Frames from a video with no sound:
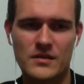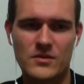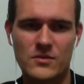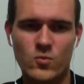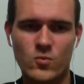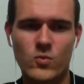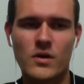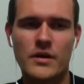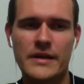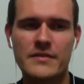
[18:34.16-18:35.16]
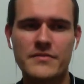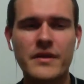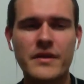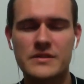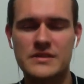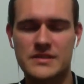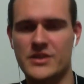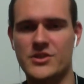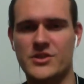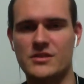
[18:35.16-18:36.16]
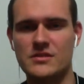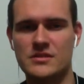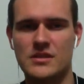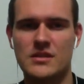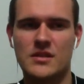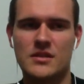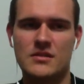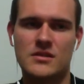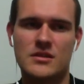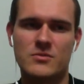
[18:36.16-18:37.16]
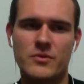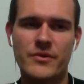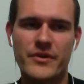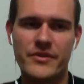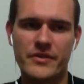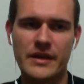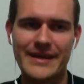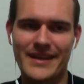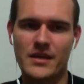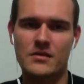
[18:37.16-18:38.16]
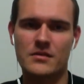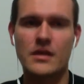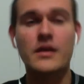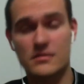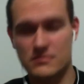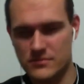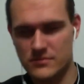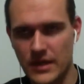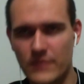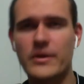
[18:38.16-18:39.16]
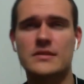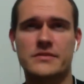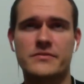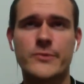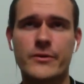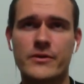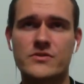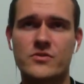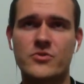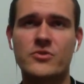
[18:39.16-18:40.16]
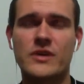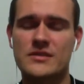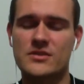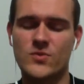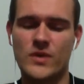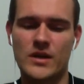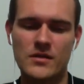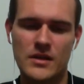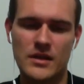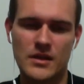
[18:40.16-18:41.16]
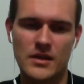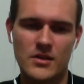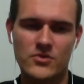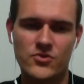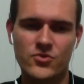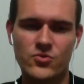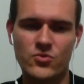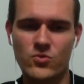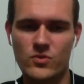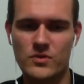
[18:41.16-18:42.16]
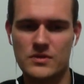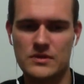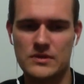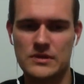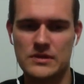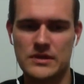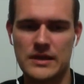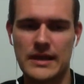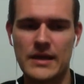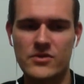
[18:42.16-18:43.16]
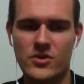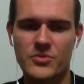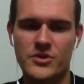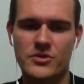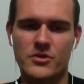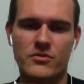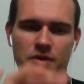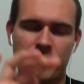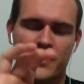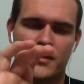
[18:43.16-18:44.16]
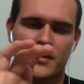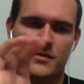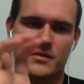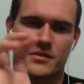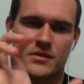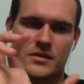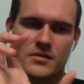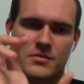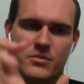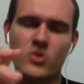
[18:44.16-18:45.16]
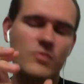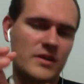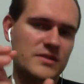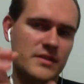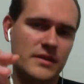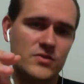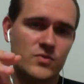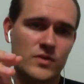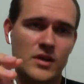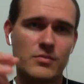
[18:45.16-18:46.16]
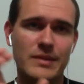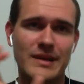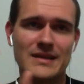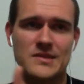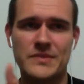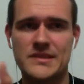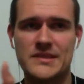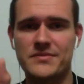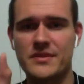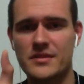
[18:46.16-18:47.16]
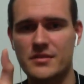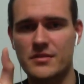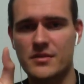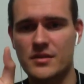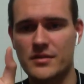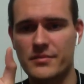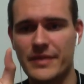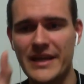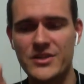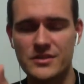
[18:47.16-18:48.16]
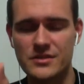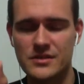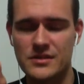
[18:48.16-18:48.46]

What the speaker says: the favorites section, we were thinking, and we had several requests from you guys as well, to allow the option of having bookmarks there as well, plus specific pages